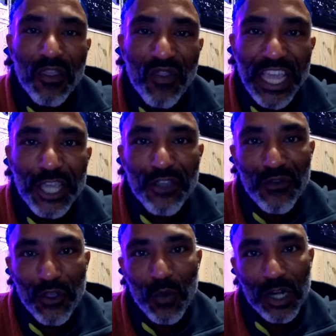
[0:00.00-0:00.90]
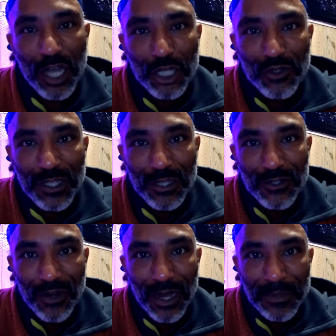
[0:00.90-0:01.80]
Thank you for the 100
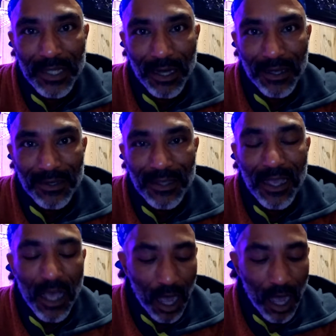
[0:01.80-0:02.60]
subscribes, guys.